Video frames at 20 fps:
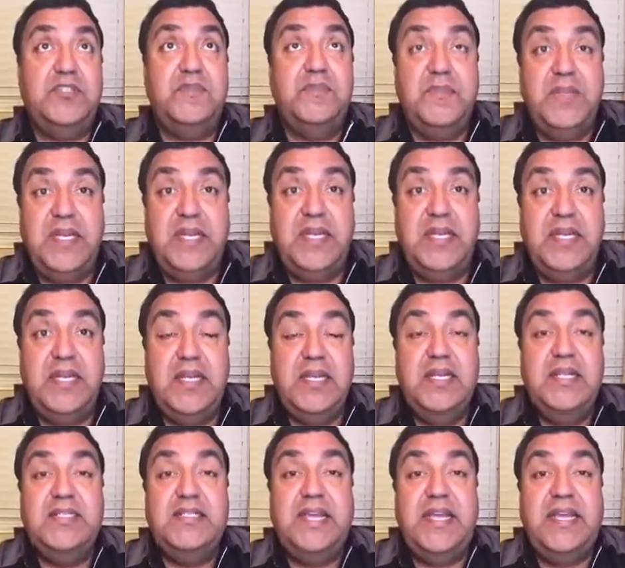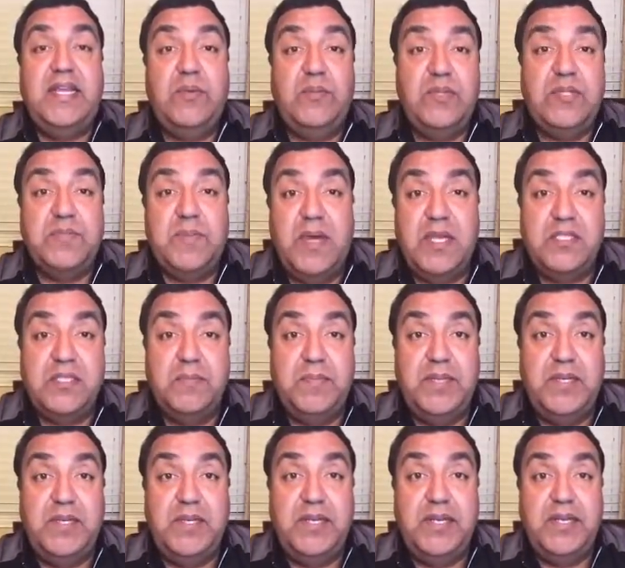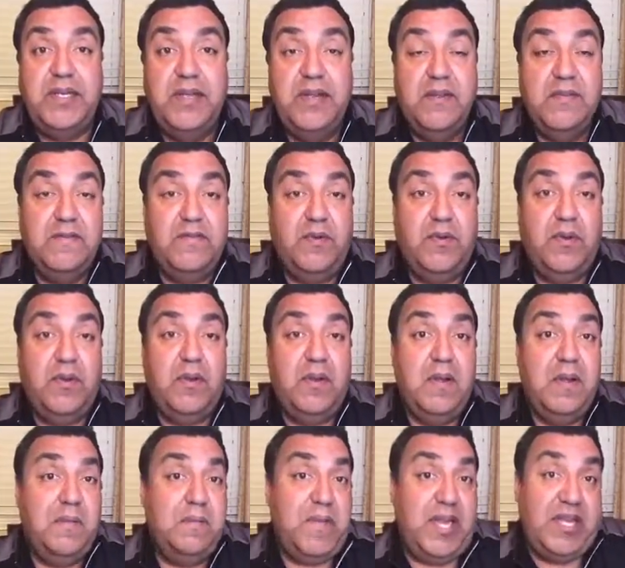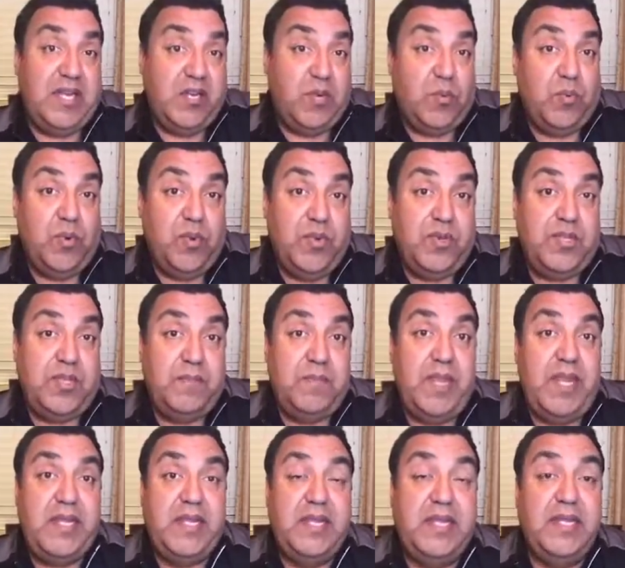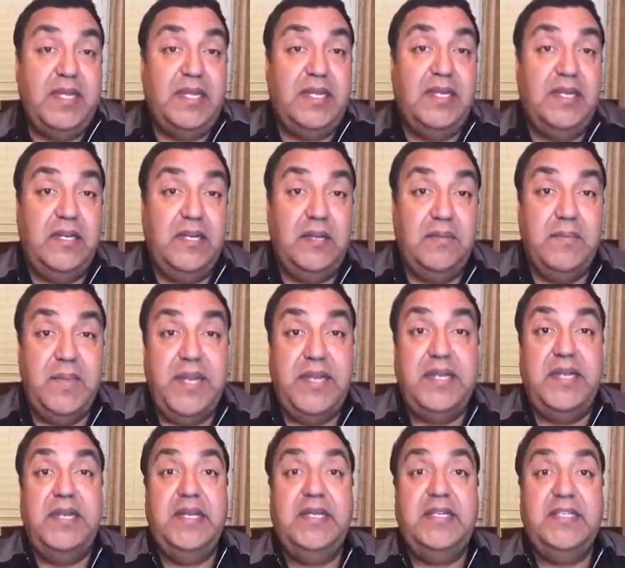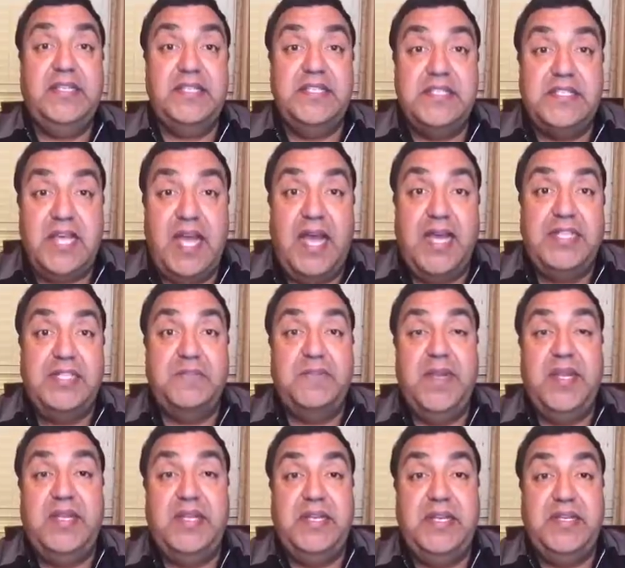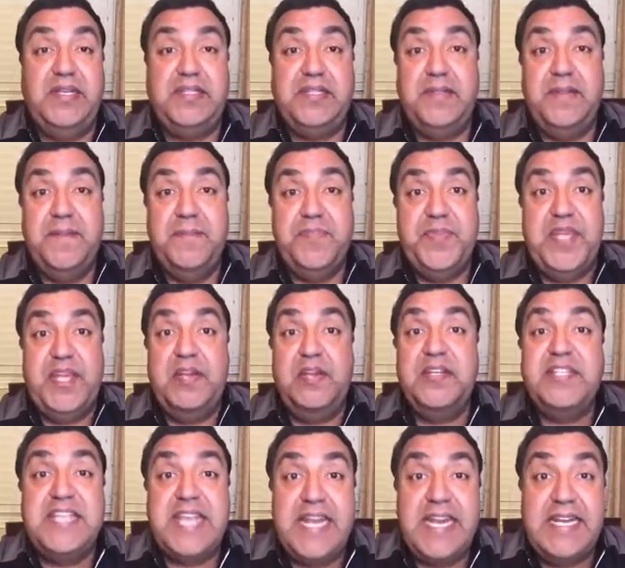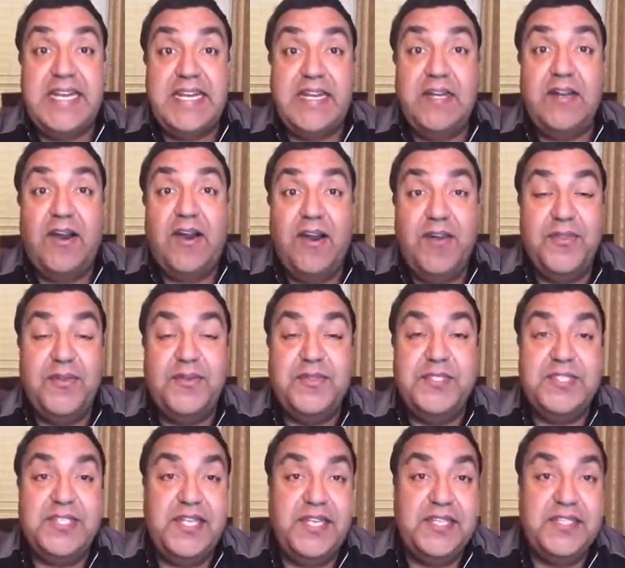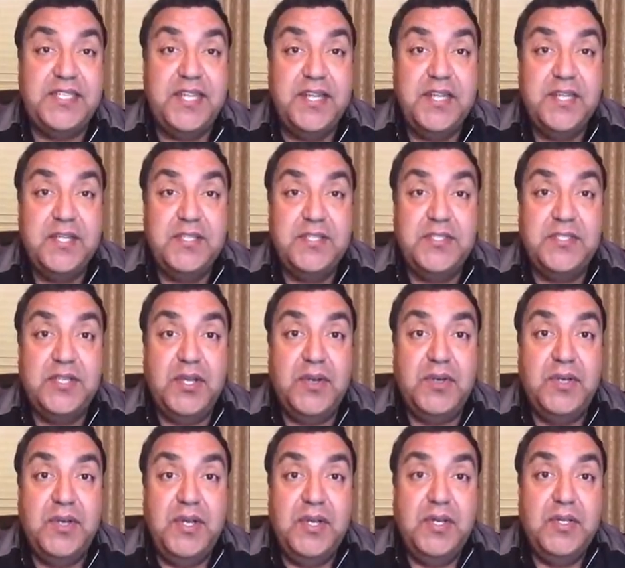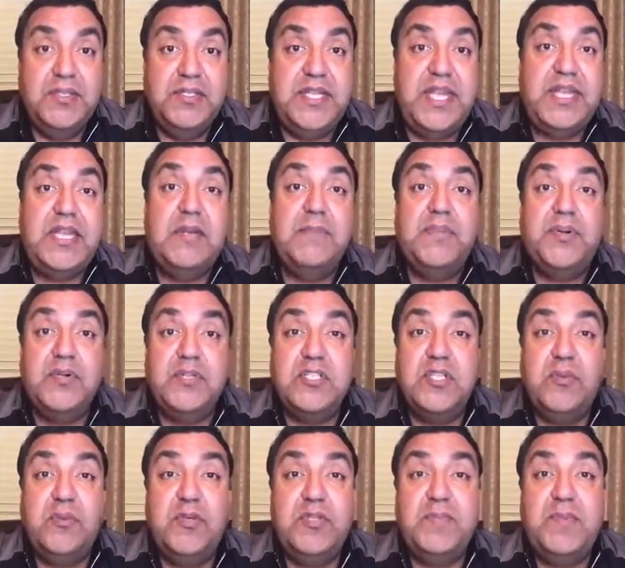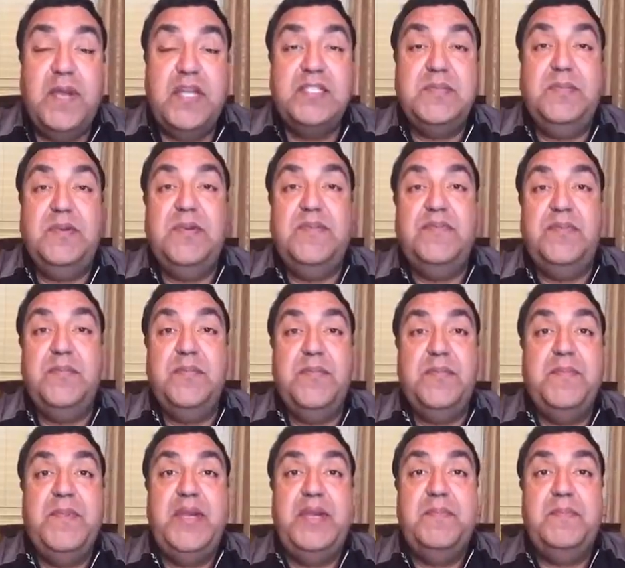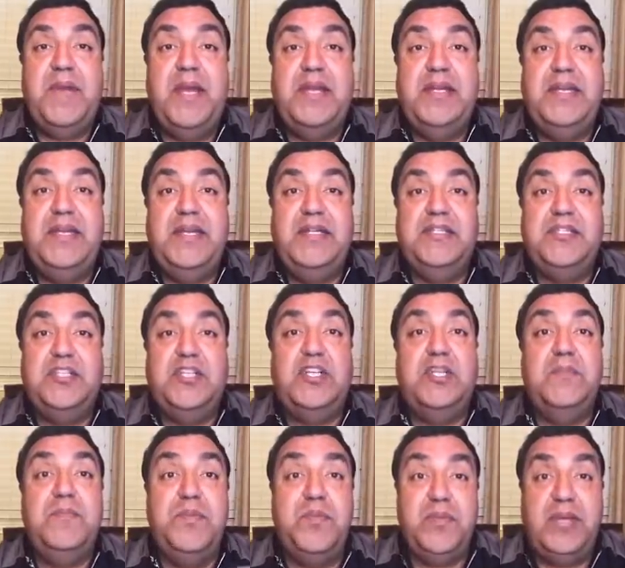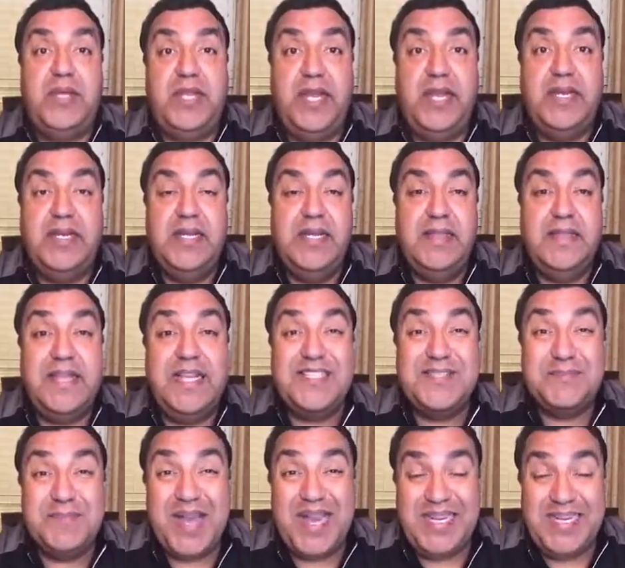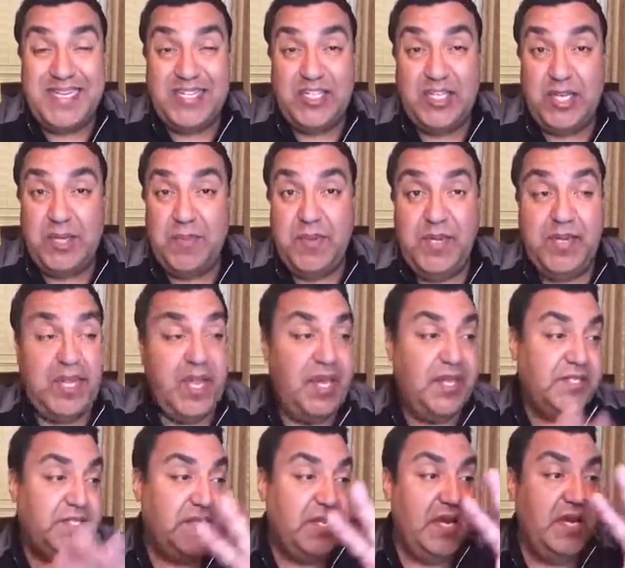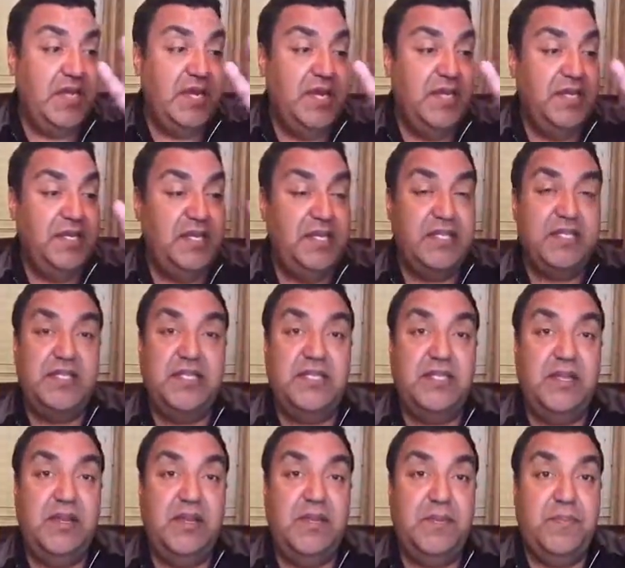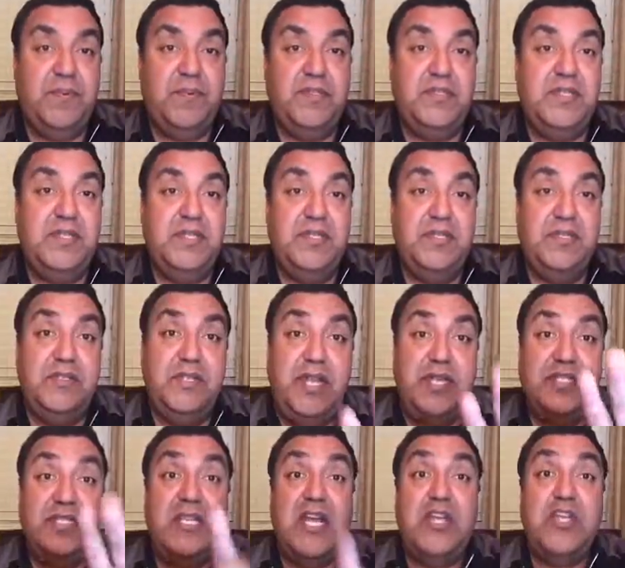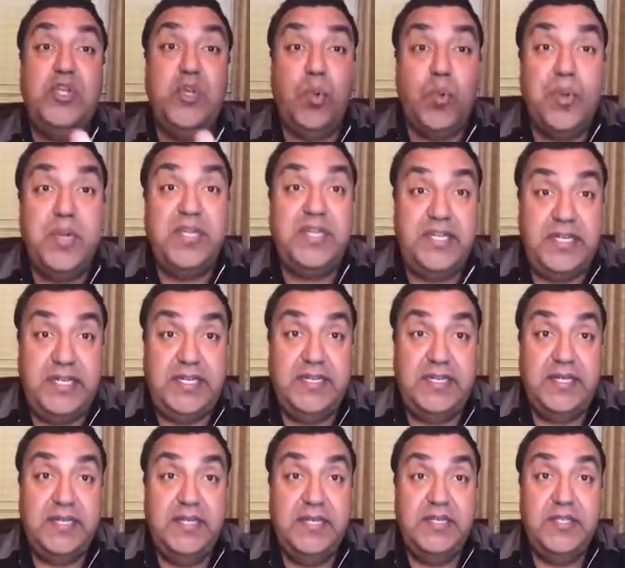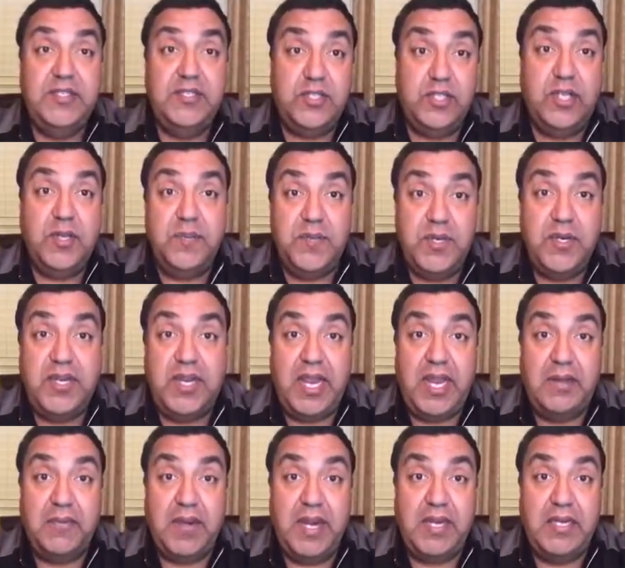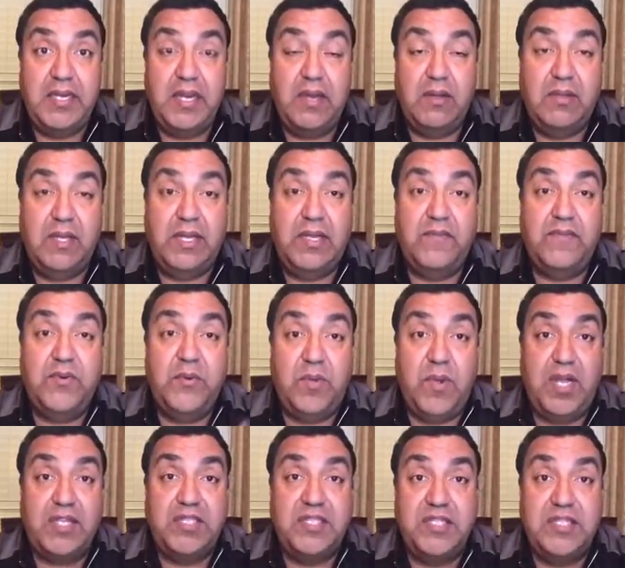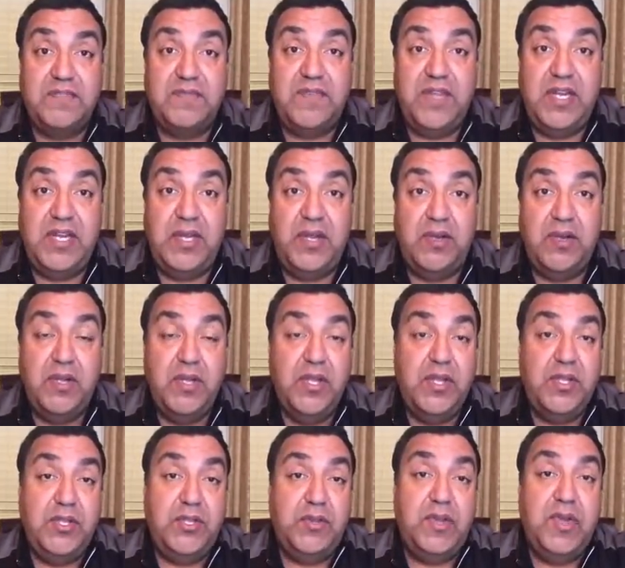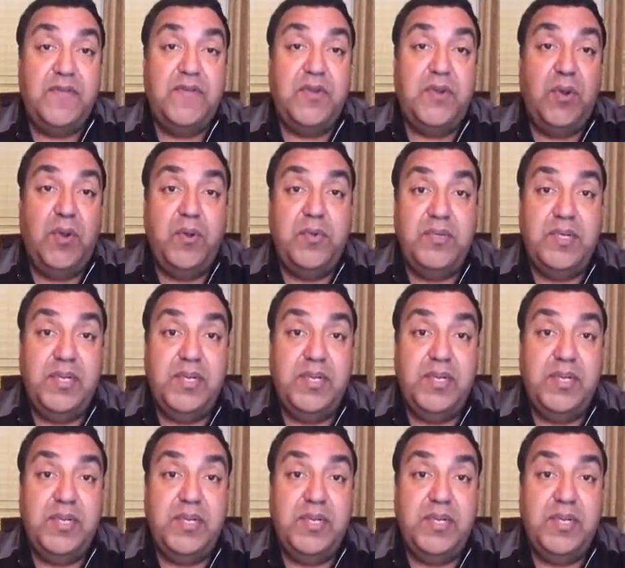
me taking responsibility for making it worthy, making it clear, making it concise, making it entertaining, all those things. So taking personal responsibility for meeting my needs to communicate. That's my need to communicate. It's not necessarily the person it's not your need to communicate right now. Like, if you're watching this video, you have your own